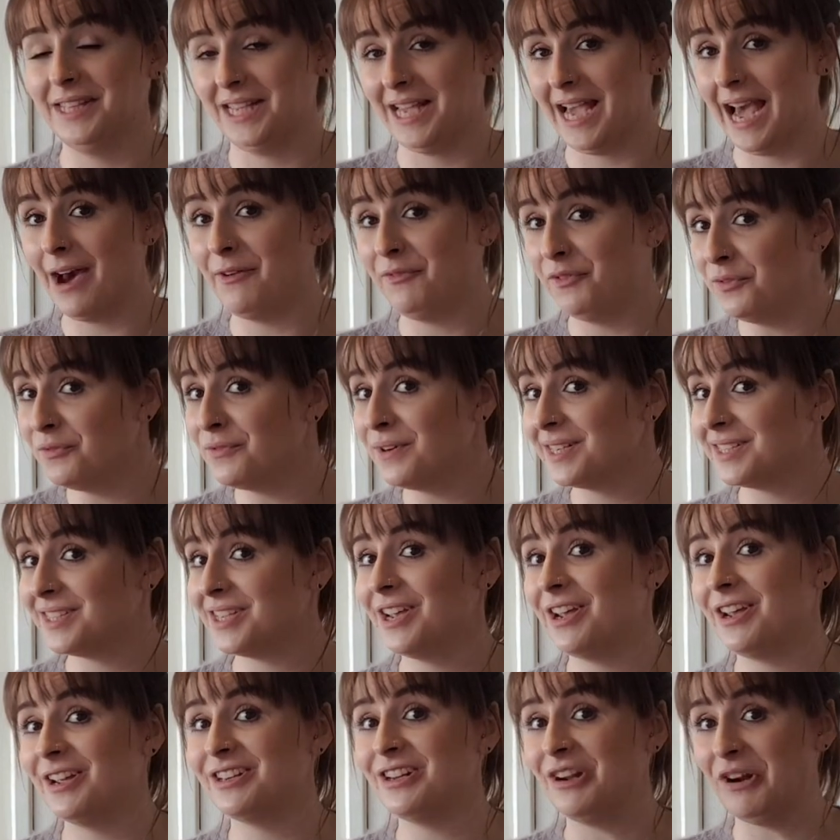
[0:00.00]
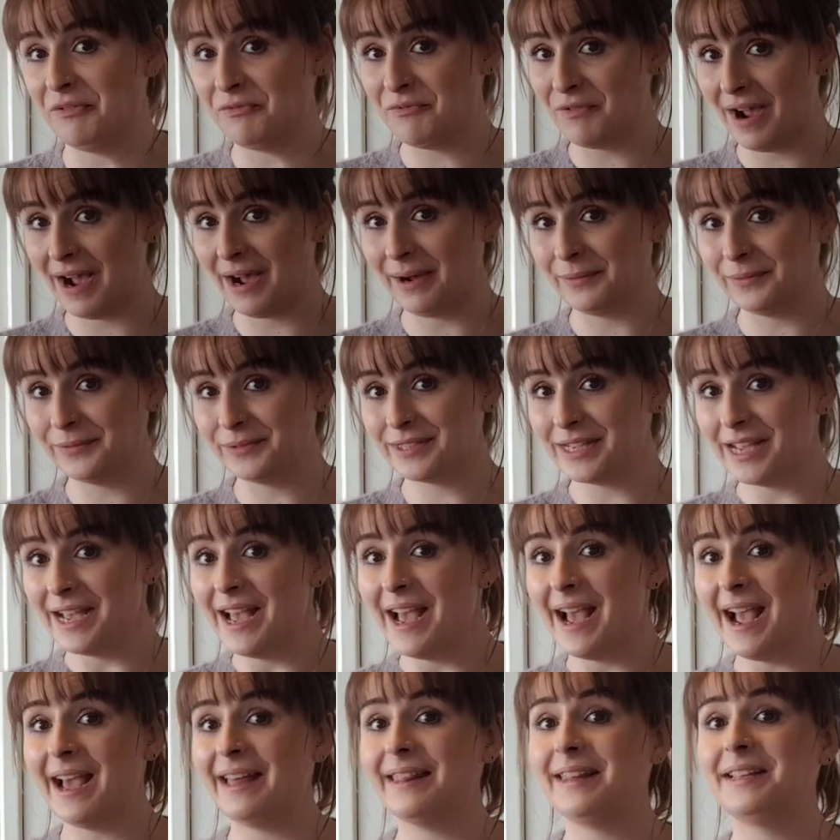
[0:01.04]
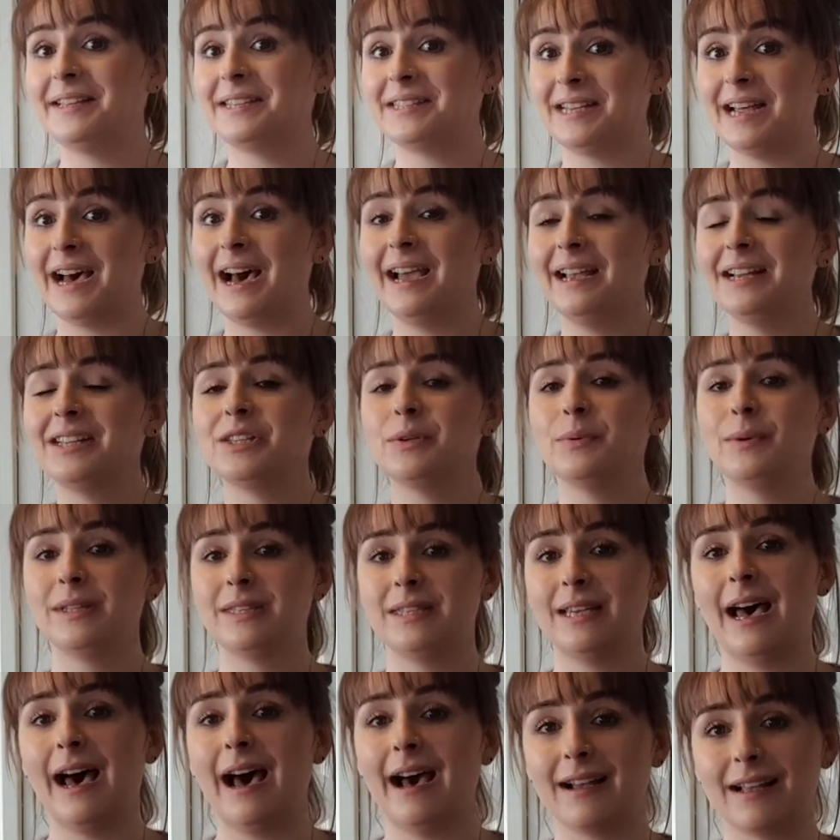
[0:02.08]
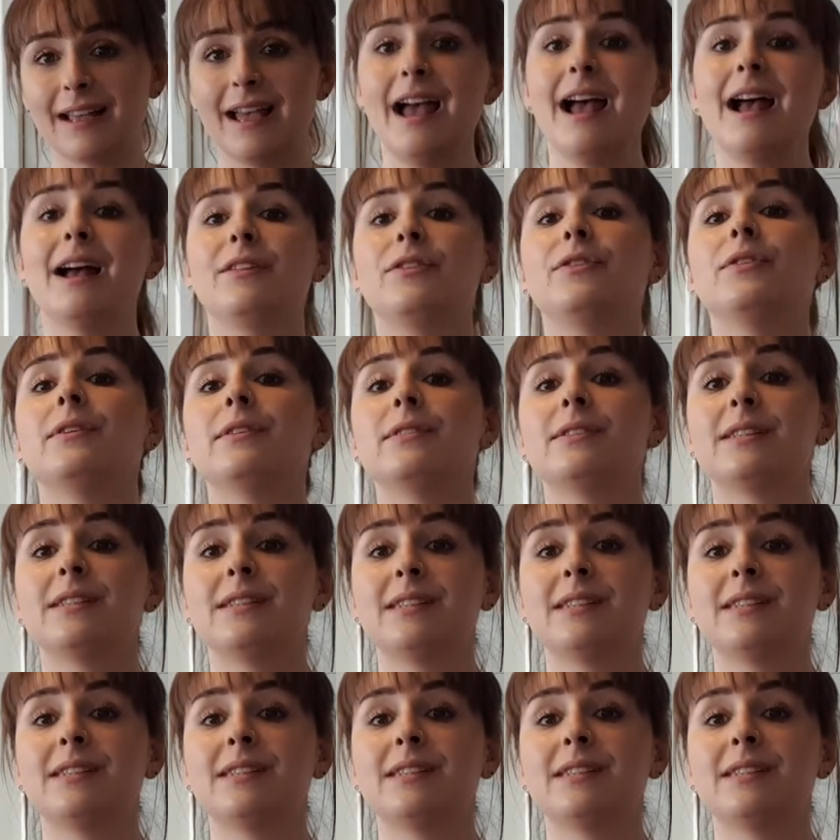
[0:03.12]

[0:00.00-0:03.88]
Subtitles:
the cavalry turned around and they started to attack those